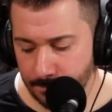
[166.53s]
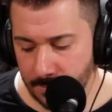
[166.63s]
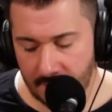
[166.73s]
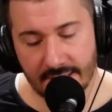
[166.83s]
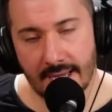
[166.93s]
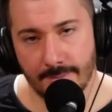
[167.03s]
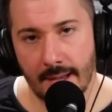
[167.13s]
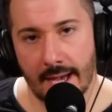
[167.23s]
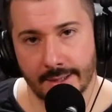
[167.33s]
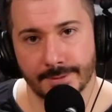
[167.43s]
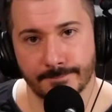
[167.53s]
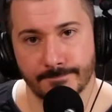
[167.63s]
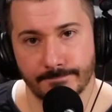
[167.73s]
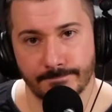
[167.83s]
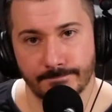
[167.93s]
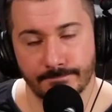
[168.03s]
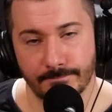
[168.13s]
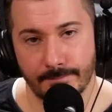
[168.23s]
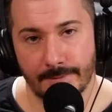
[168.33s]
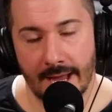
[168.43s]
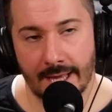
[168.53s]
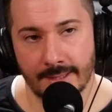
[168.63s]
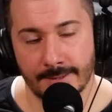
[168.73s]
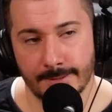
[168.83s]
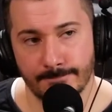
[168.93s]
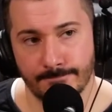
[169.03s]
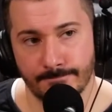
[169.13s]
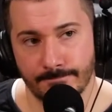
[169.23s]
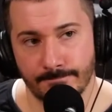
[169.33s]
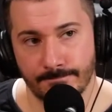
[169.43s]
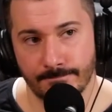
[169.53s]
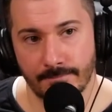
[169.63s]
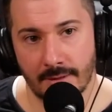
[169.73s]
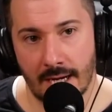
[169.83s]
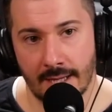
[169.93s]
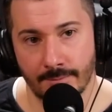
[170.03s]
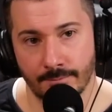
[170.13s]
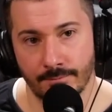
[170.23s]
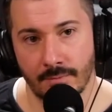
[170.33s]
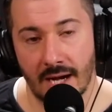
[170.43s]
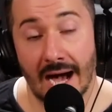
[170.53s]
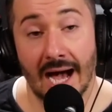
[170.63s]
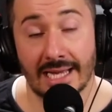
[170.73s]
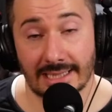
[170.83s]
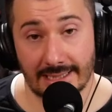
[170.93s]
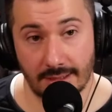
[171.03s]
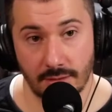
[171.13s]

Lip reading: it came back. And I'm highly